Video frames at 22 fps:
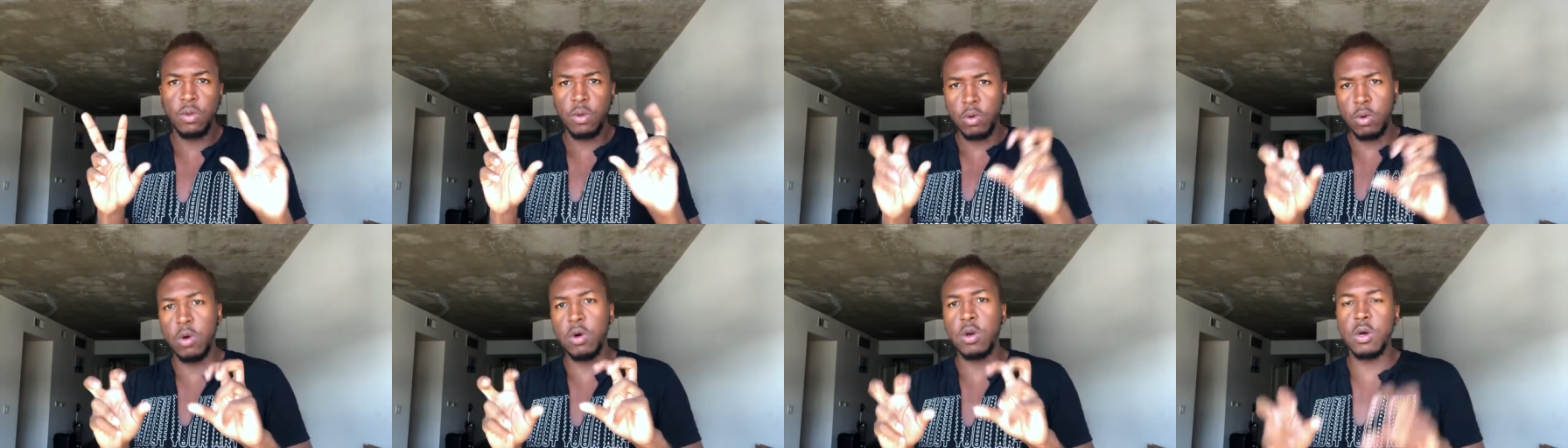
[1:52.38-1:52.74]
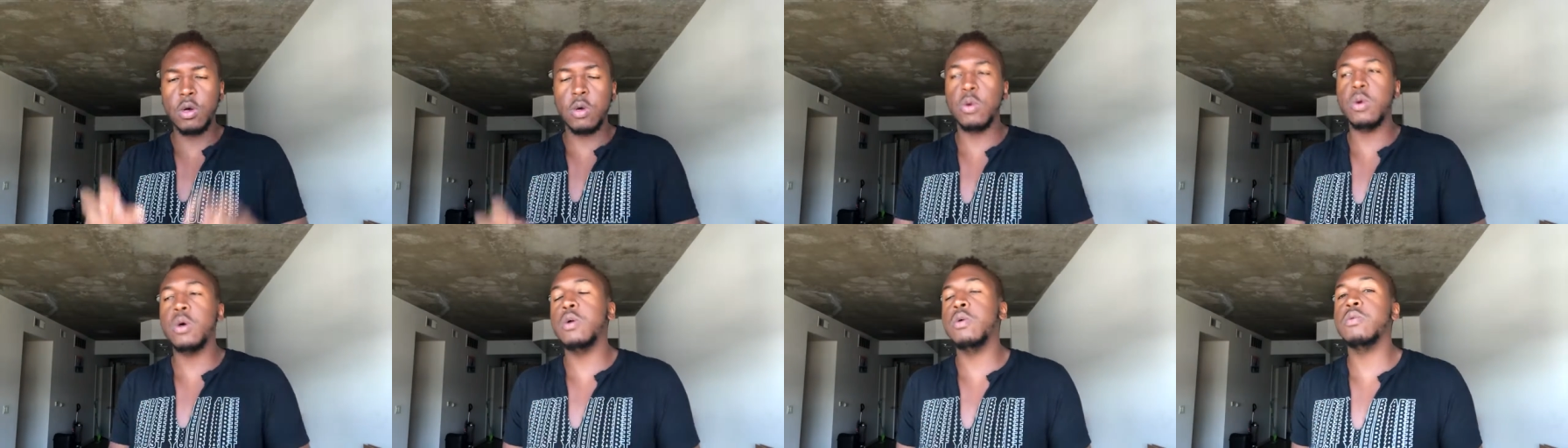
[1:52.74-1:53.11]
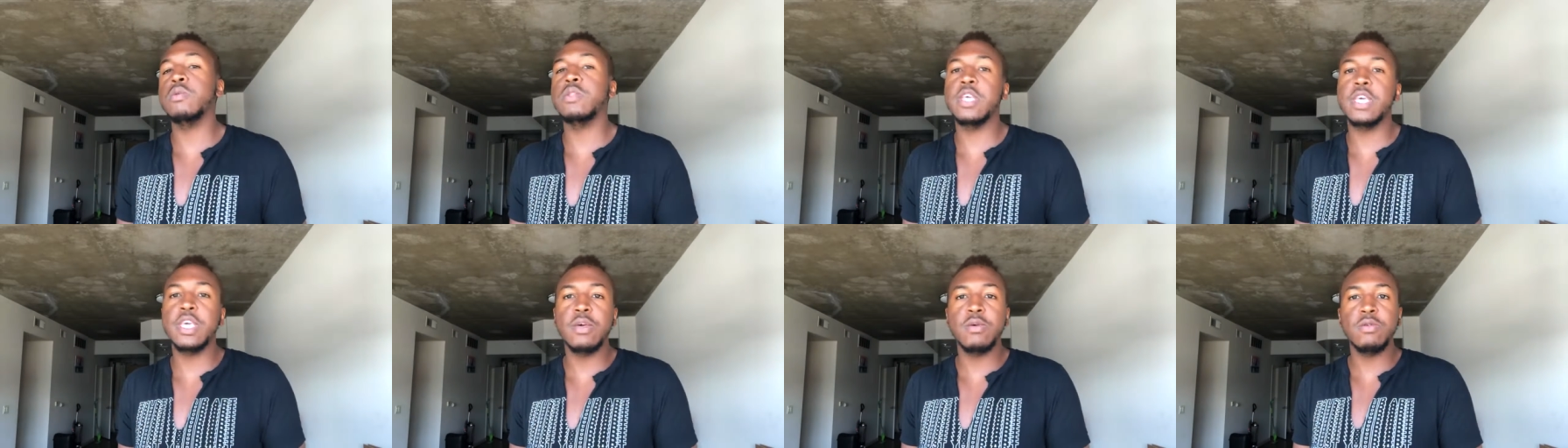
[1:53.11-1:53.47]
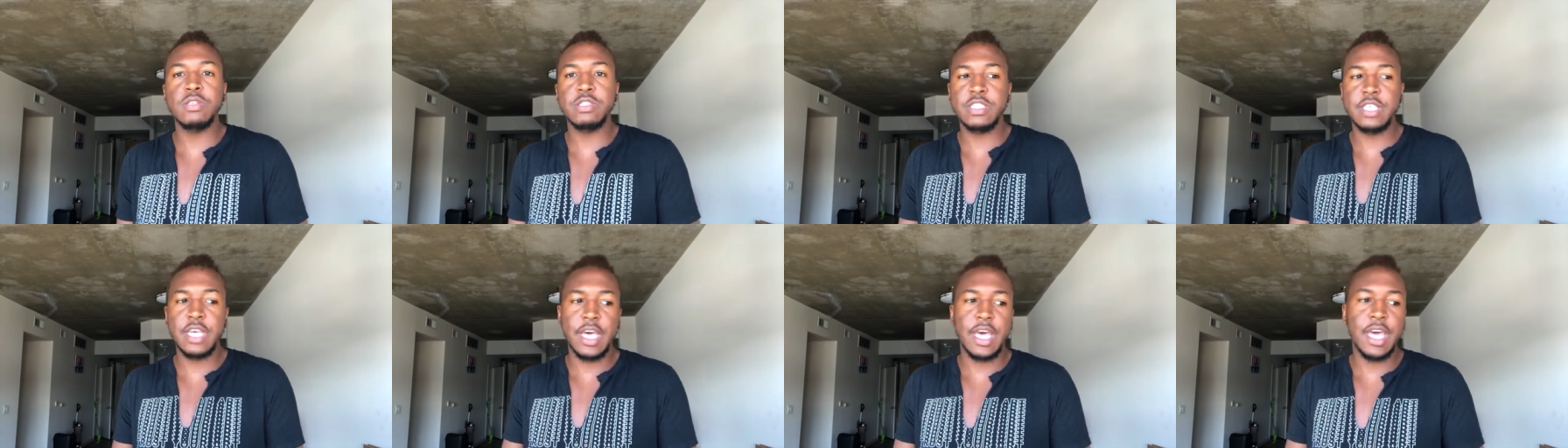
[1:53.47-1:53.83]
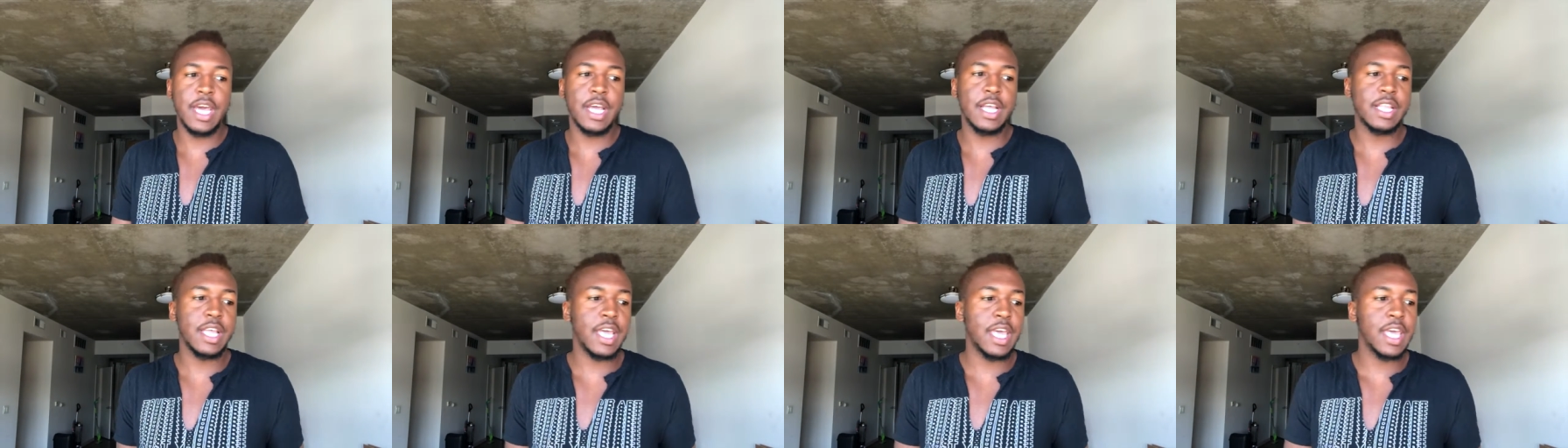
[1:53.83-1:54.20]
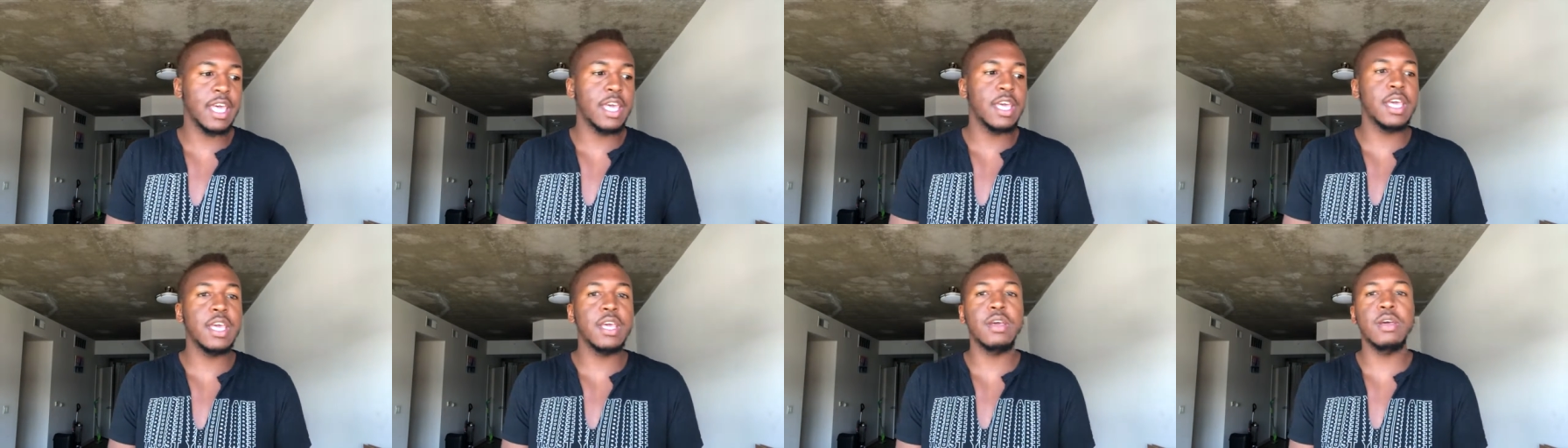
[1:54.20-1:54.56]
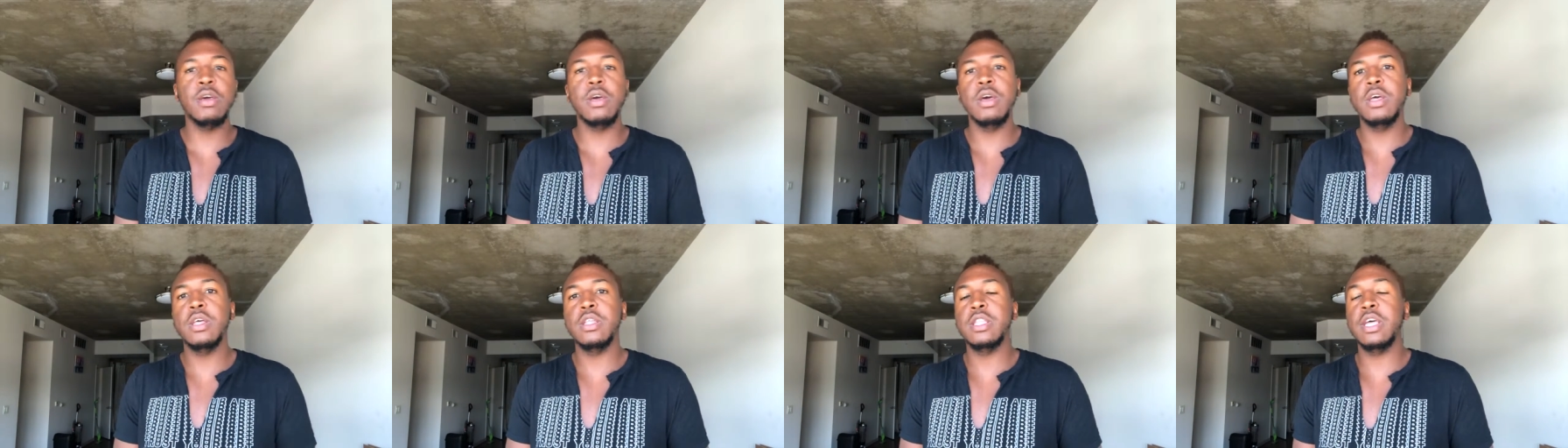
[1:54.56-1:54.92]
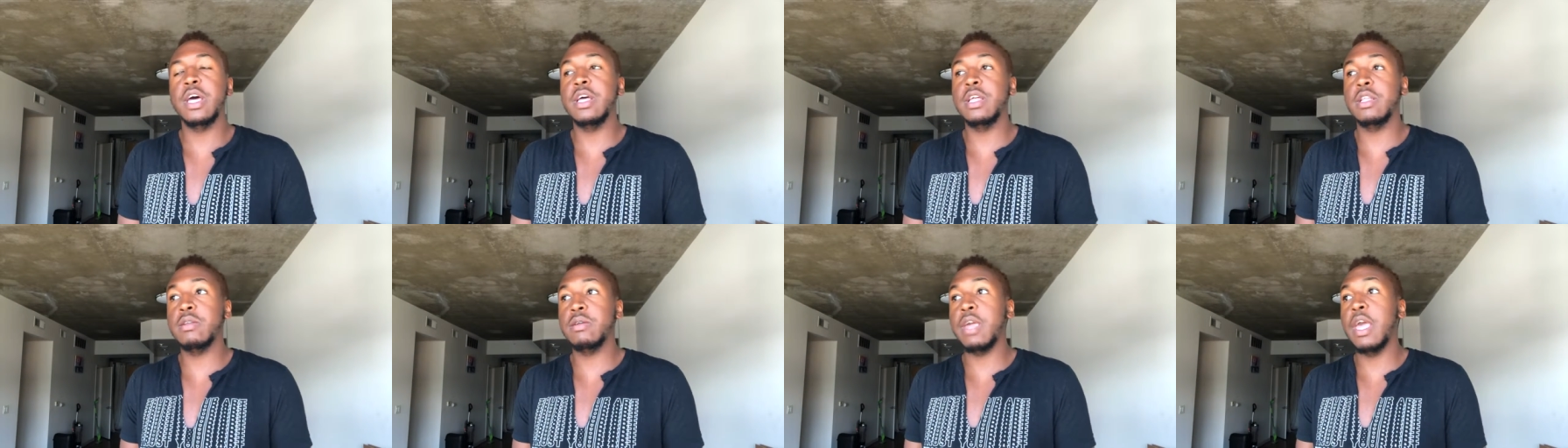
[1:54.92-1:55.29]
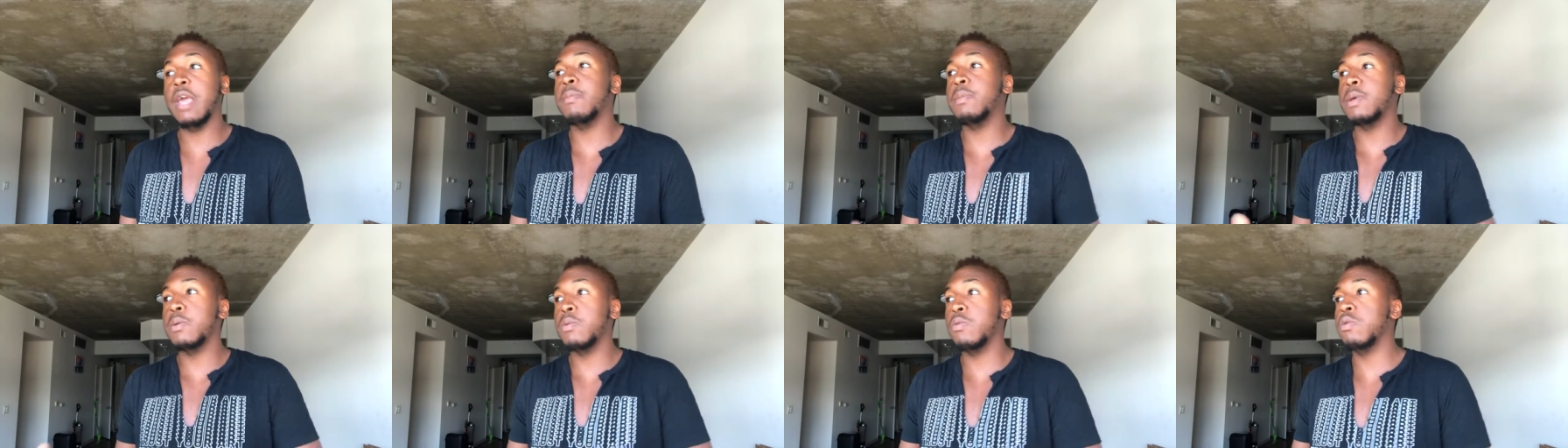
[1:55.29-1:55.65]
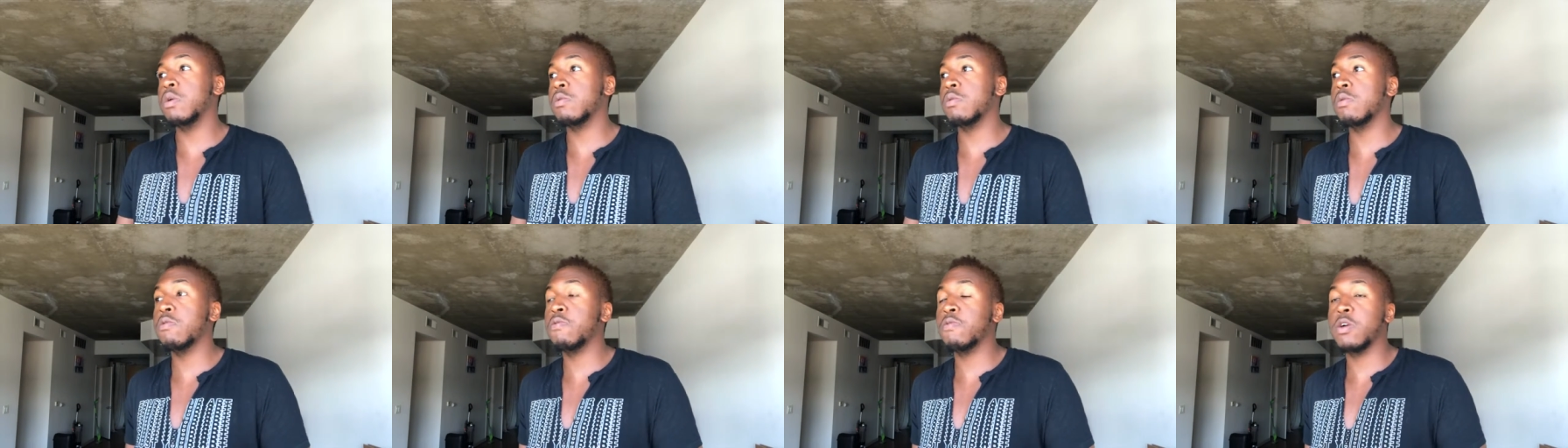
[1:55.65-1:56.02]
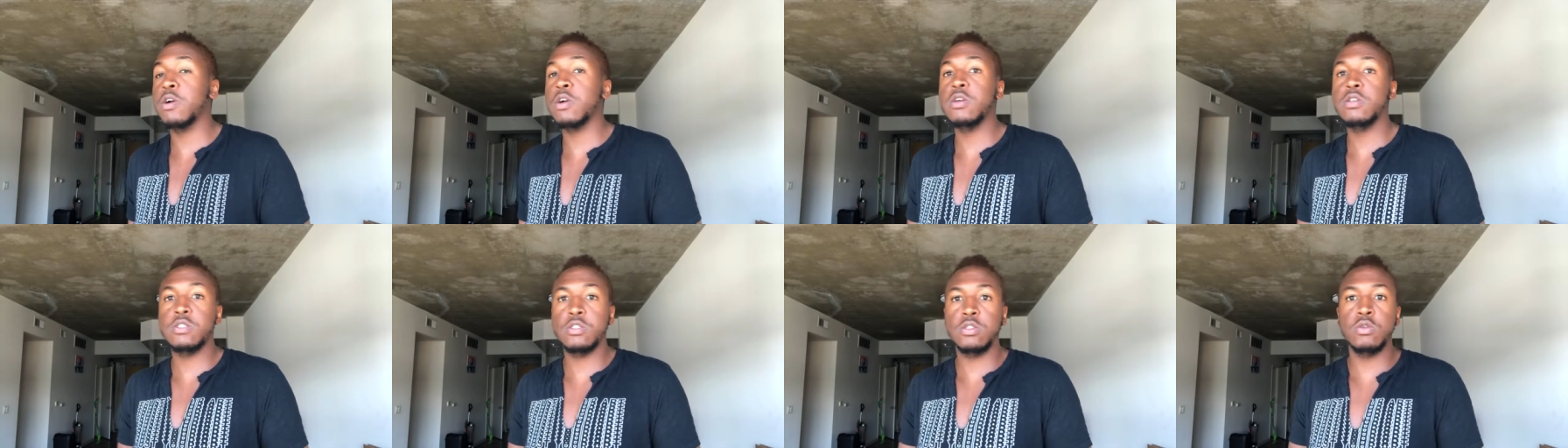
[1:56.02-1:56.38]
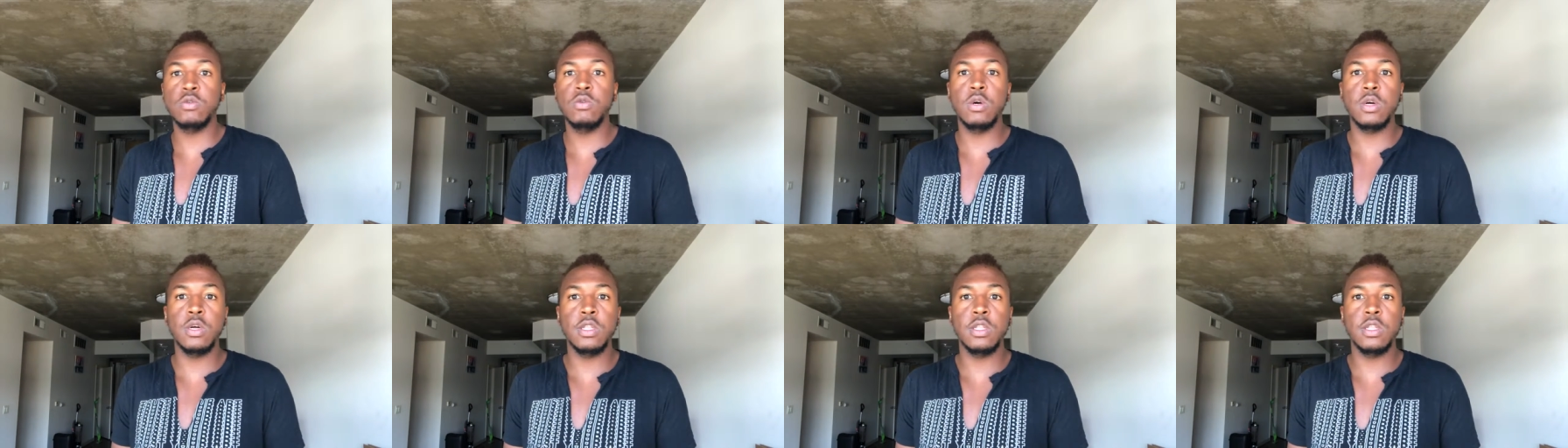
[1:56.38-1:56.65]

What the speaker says: quote unquote, that he was saying that gay people were referred to,